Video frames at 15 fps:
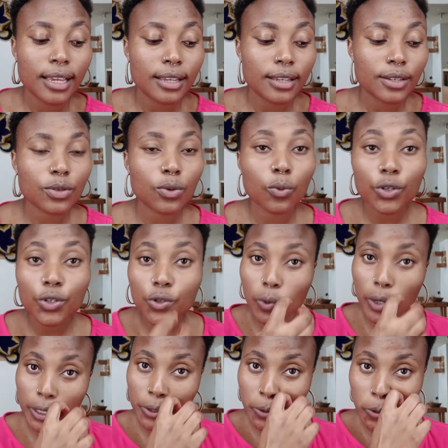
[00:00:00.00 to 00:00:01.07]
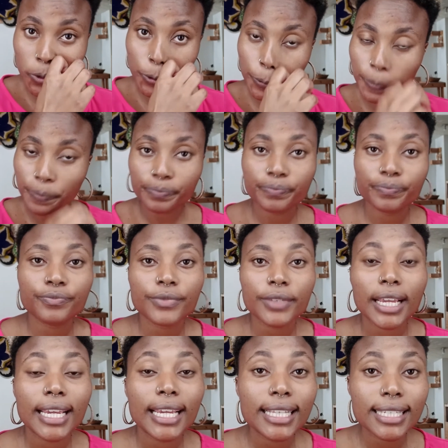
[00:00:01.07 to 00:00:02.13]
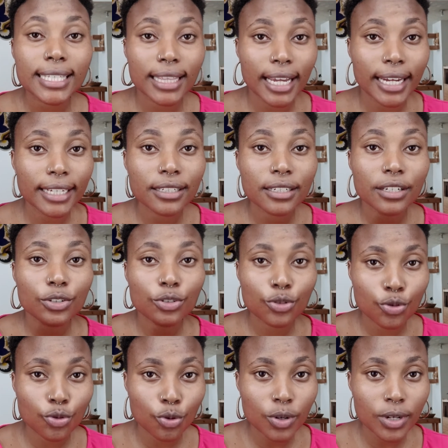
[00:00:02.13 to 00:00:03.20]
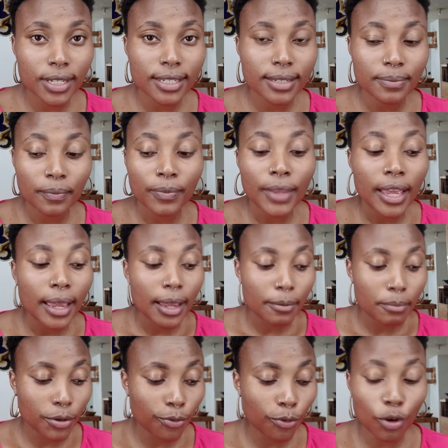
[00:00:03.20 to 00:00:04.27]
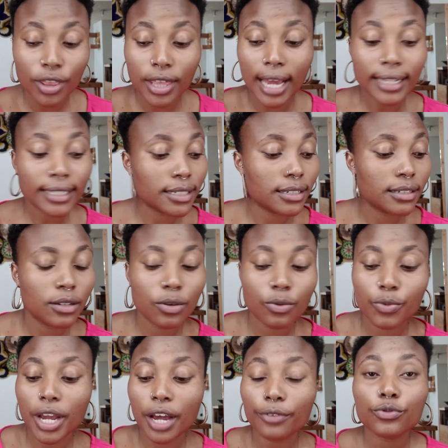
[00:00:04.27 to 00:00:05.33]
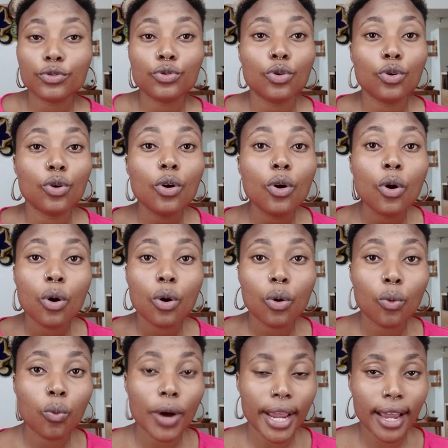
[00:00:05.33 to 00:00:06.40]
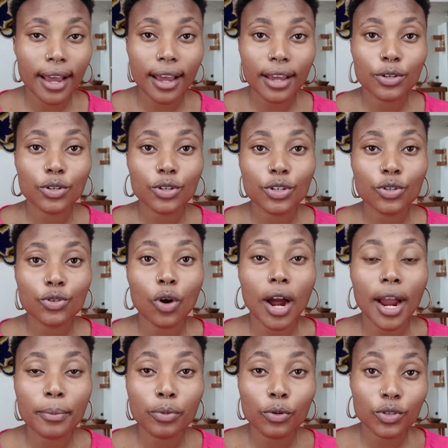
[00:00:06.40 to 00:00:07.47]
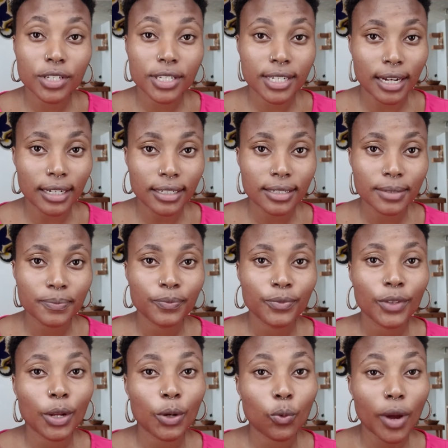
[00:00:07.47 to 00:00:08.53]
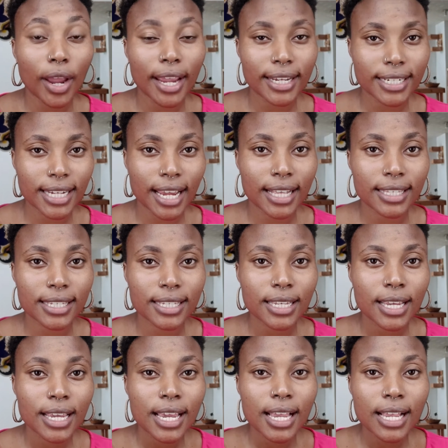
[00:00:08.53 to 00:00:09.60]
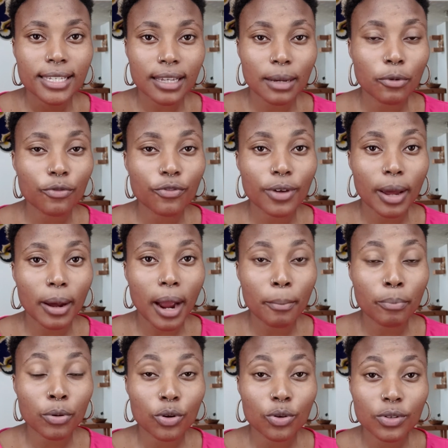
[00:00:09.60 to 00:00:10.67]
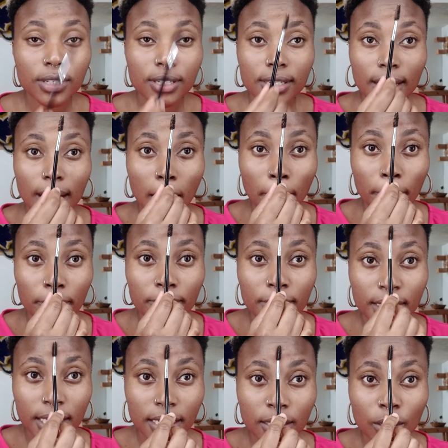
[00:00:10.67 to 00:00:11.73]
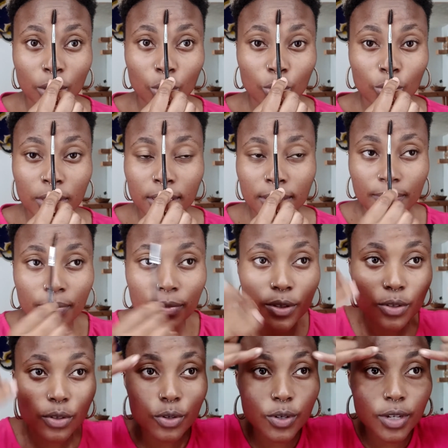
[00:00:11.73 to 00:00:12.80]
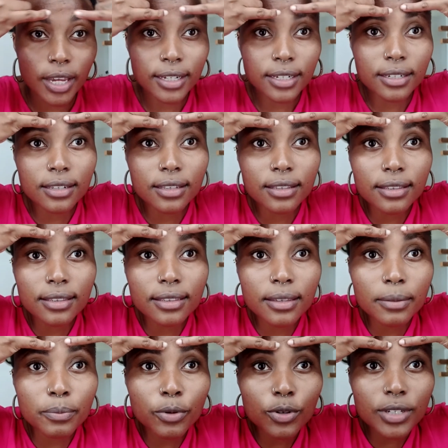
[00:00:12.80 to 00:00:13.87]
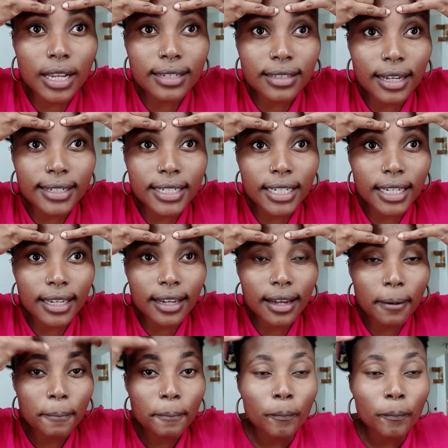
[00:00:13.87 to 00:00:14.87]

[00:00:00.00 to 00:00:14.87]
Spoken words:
So what you want to do, it's light strokes. Before that, we have to know where your eyebrows start and where it ends. Some of the brows come this close, so you get the brows are starting here